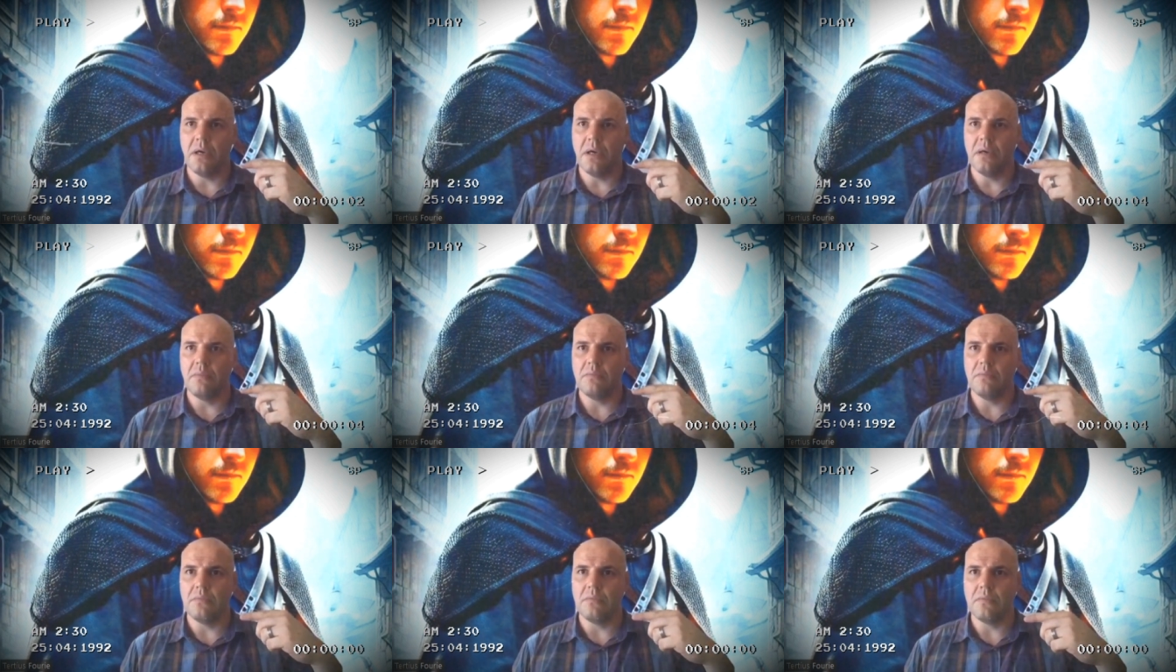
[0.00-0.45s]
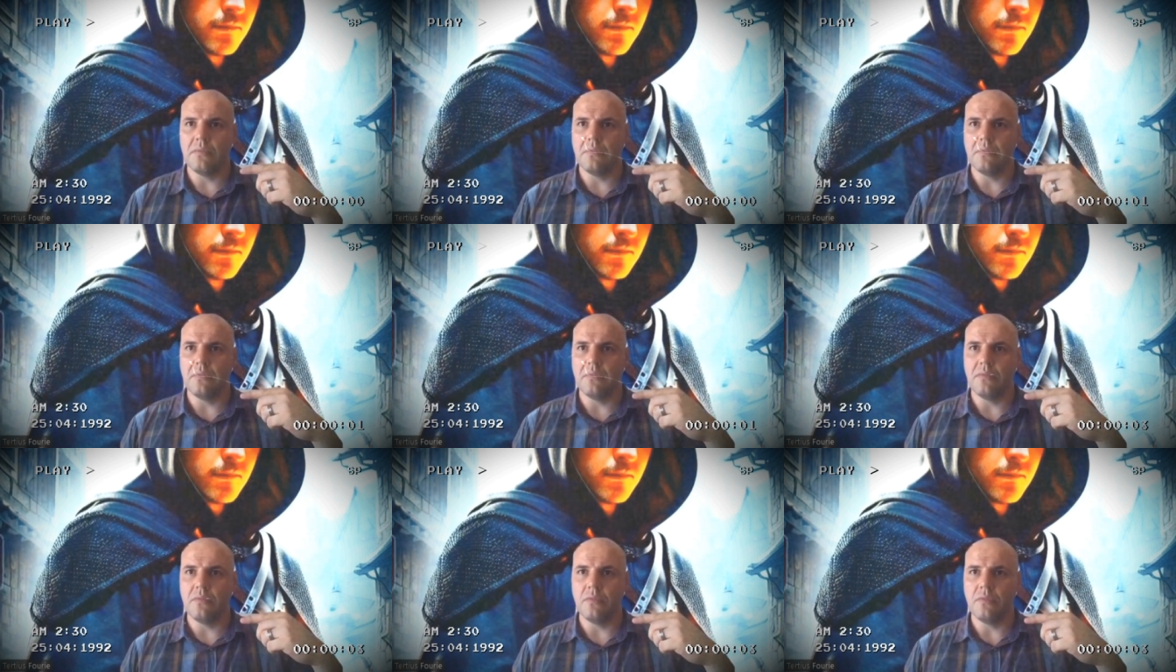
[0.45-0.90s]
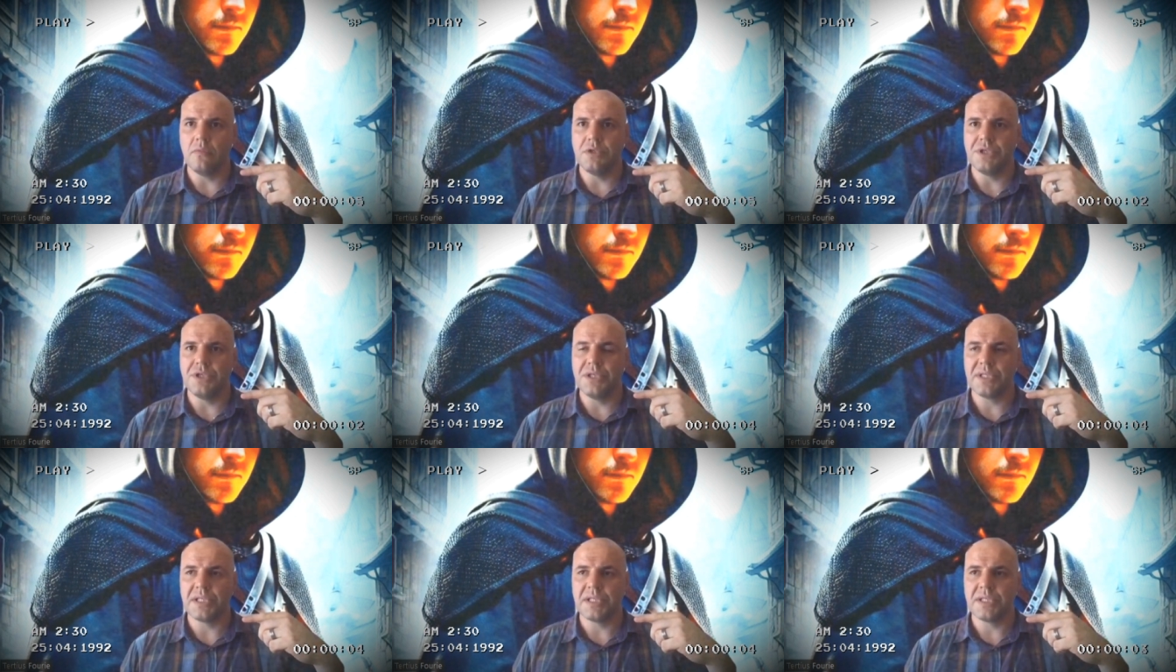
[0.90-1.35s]
um,
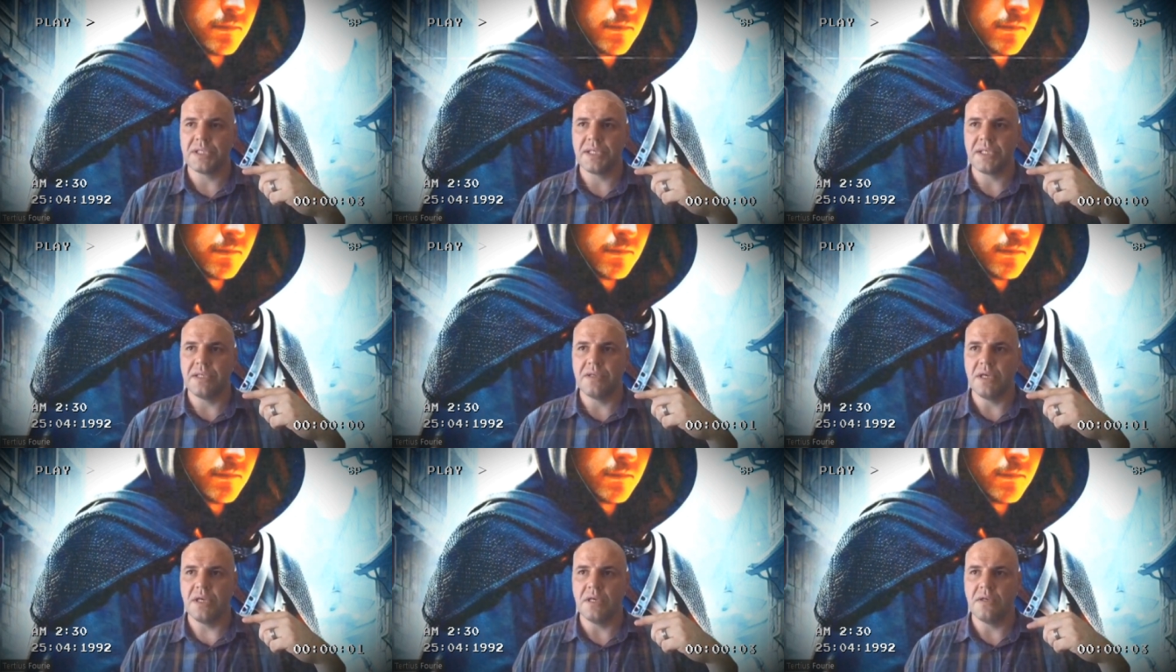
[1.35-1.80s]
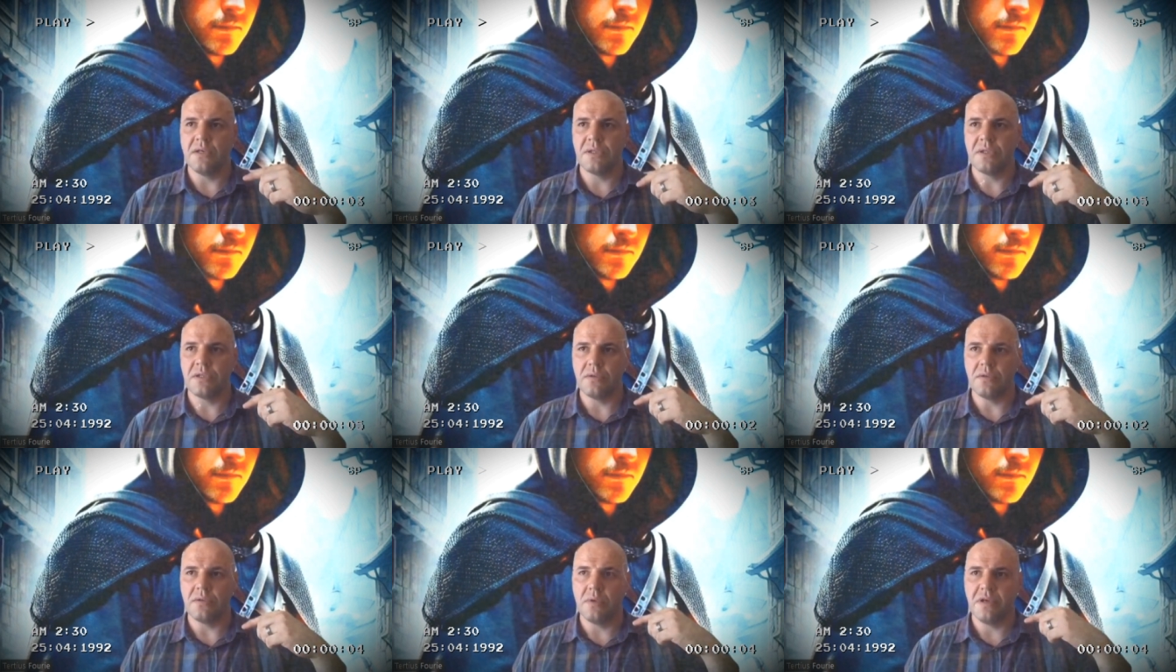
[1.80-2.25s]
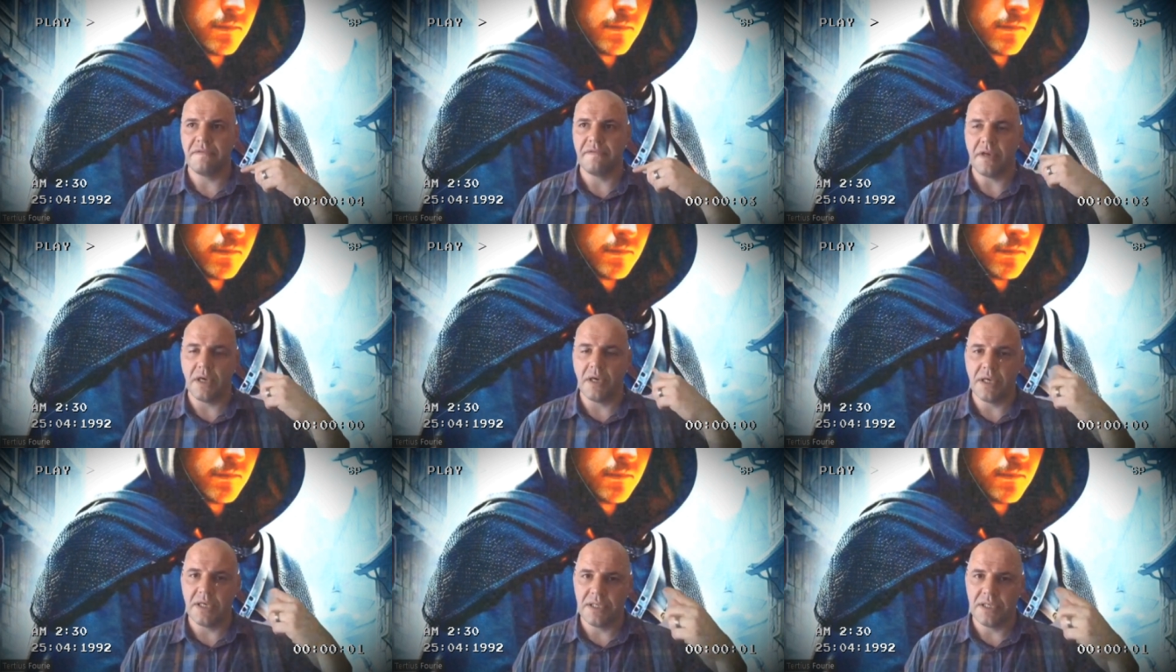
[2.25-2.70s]
Jesus said, "Those who
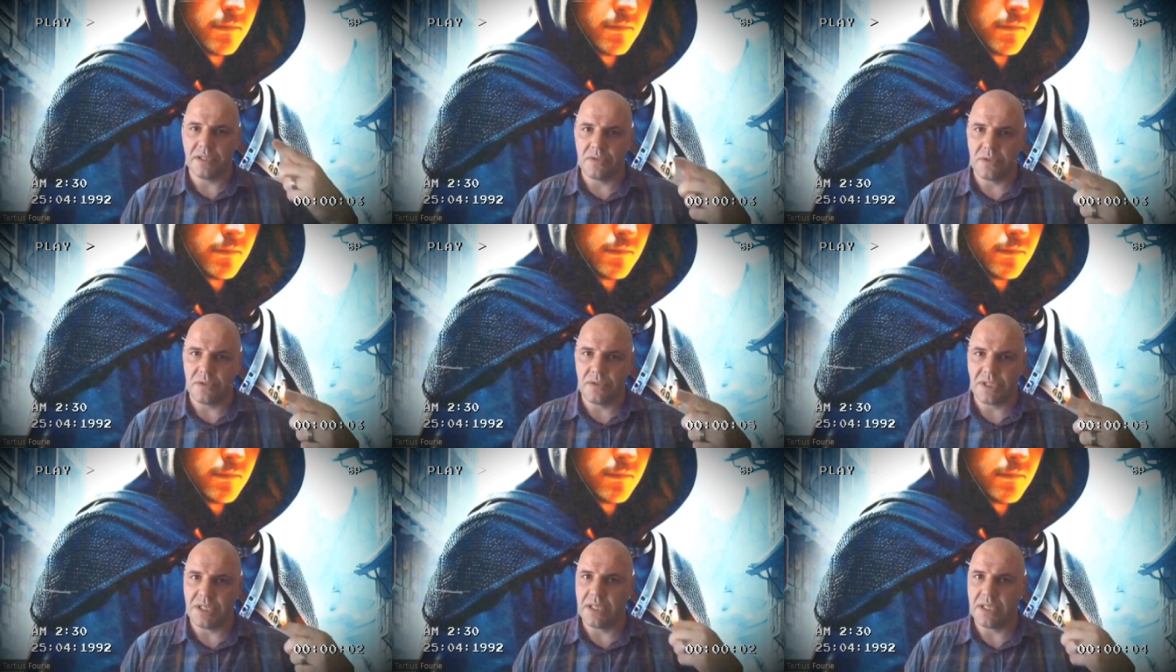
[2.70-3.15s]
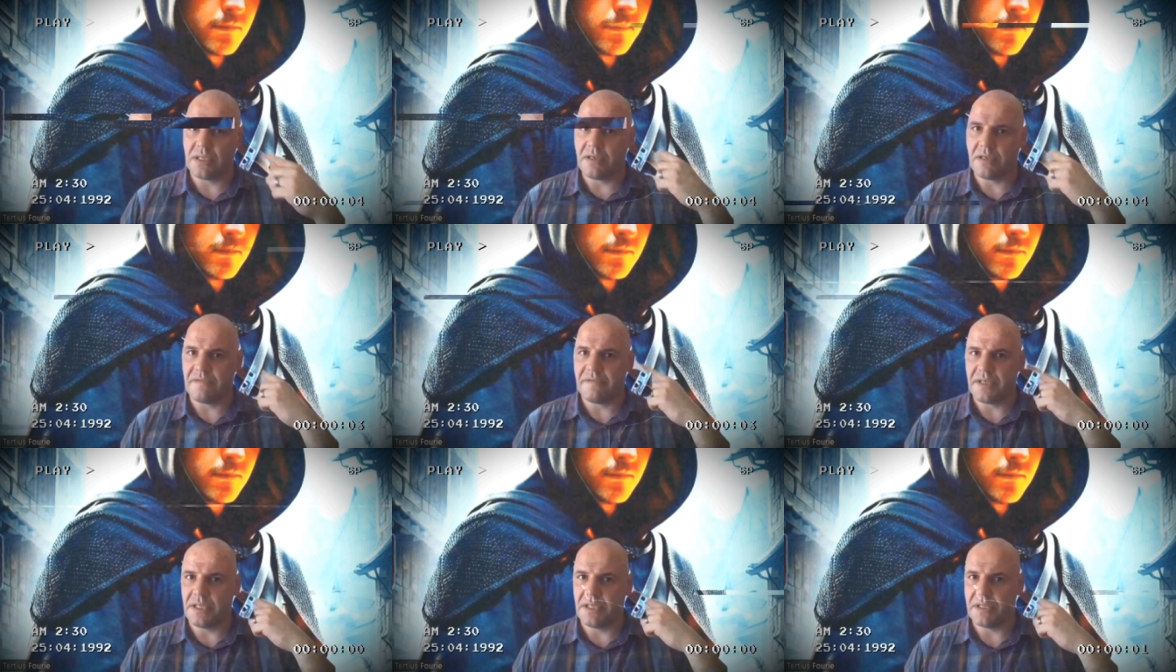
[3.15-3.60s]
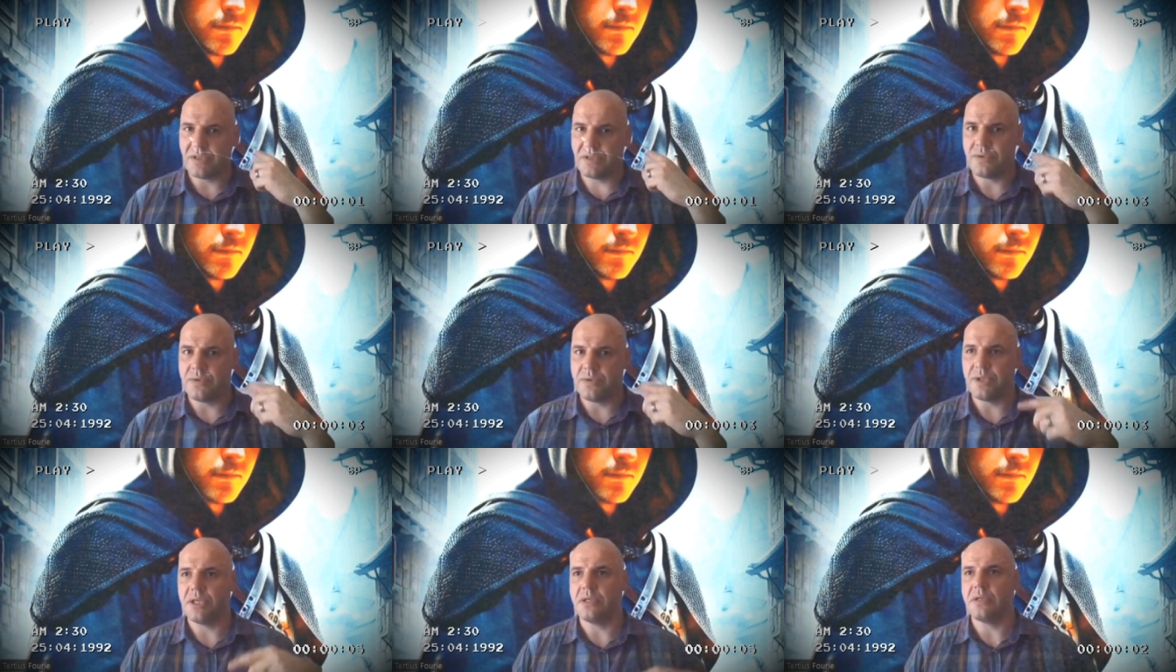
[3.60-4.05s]
have eyes to see and have
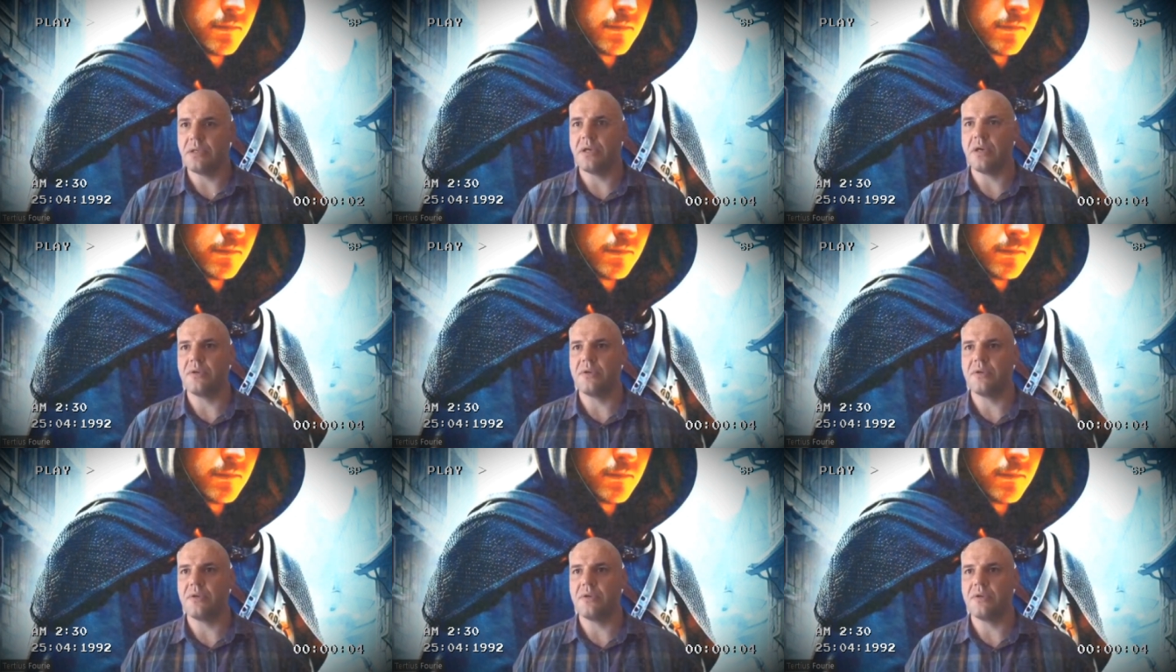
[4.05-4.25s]
ears to hear."